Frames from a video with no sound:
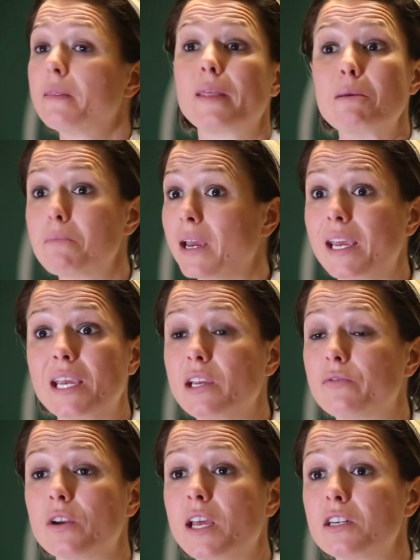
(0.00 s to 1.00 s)
They may
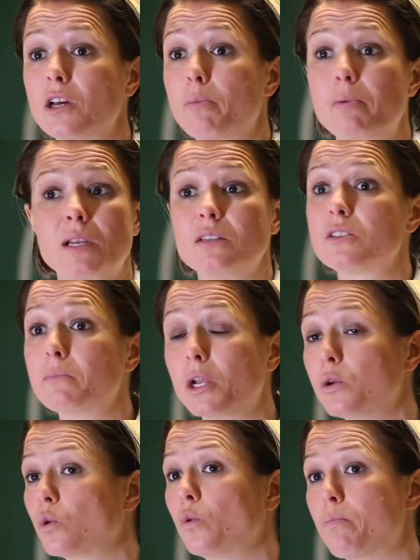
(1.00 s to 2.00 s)
even end up in some
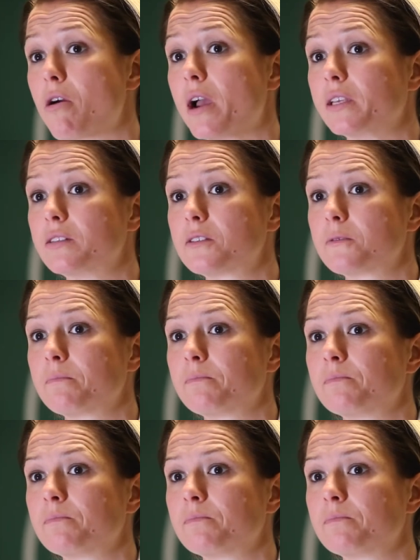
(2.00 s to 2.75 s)
local press.